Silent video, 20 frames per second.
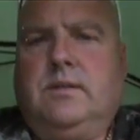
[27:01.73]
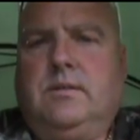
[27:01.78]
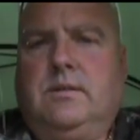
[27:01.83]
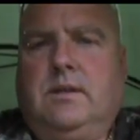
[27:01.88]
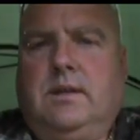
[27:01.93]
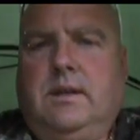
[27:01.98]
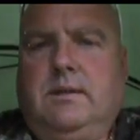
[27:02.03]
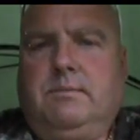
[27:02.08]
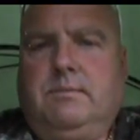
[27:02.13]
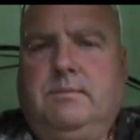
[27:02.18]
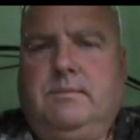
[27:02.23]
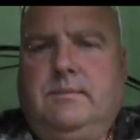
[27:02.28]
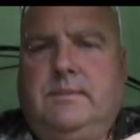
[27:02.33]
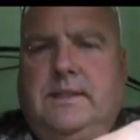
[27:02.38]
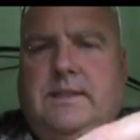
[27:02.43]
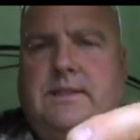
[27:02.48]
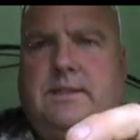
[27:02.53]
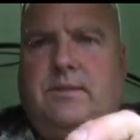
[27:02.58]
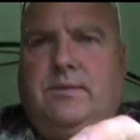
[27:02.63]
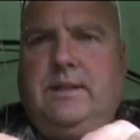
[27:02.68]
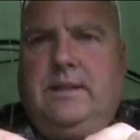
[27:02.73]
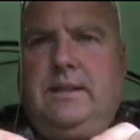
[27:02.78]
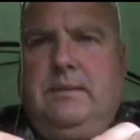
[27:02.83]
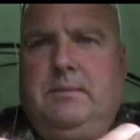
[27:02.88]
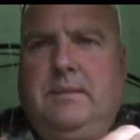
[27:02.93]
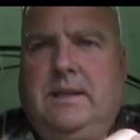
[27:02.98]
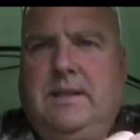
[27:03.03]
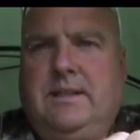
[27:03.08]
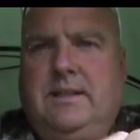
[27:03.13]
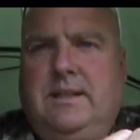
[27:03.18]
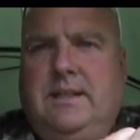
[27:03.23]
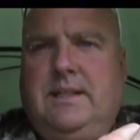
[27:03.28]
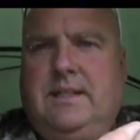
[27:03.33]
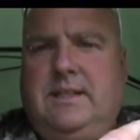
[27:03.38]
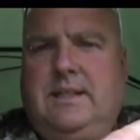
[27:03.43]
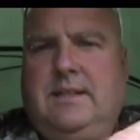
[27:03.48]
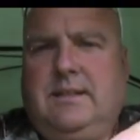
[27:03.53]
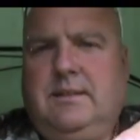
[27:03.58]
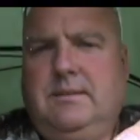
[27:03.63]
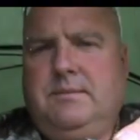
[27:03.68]
Right, here's the ready-made
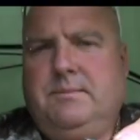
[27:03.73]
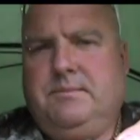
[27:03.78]
leader.